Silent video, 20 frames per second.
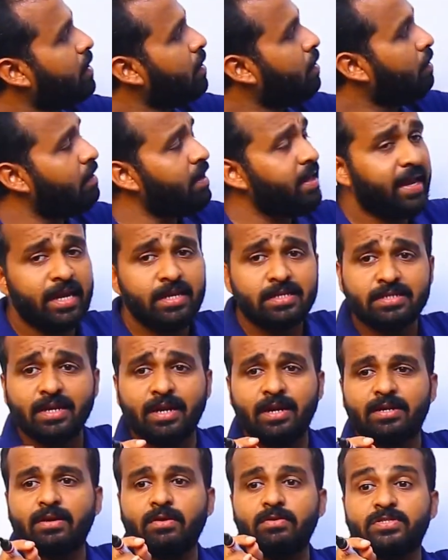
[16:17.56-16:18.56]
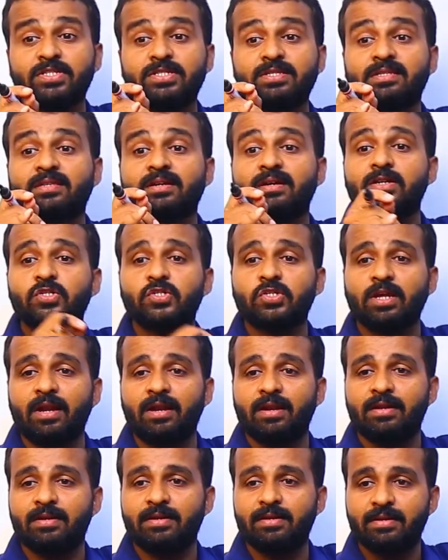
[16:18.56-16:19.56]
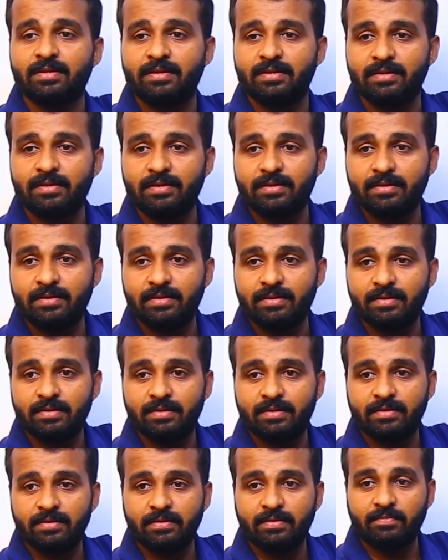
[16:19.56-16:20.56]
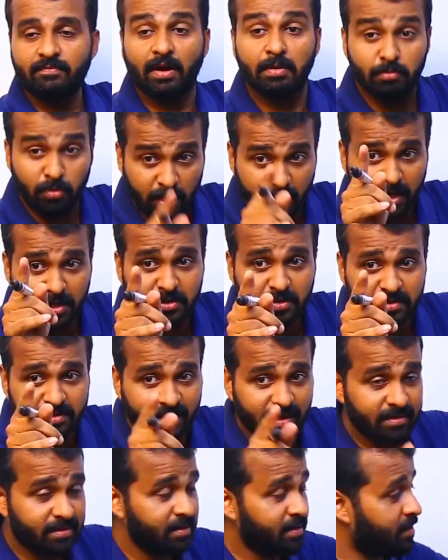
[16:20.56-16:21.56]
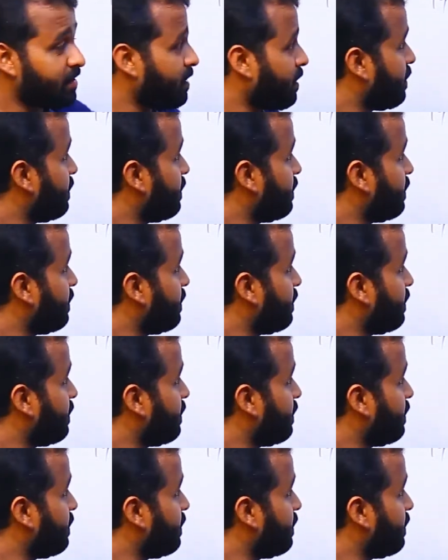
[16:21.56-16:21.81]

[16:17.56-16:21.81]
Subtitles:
only 8 electrons in the third shell? One more electrons are there.